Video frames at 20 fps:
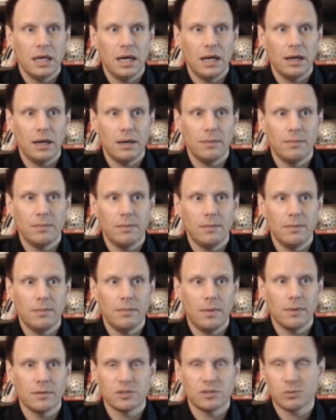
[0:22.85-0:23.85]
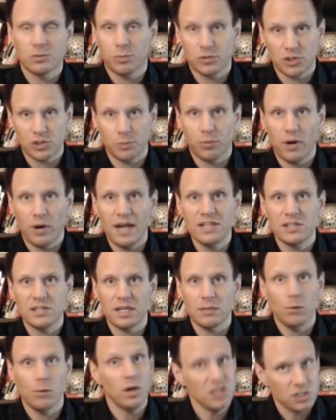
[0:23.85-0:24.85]
Uh,
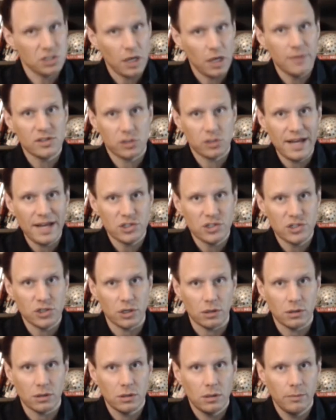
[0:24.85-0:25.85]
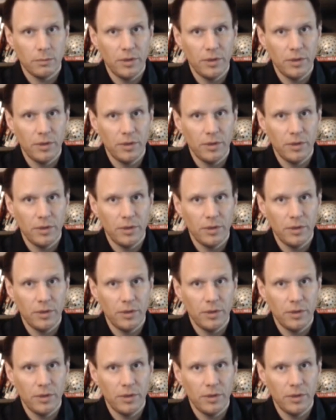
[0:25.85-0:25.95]
surprised that, well, you saw this last year.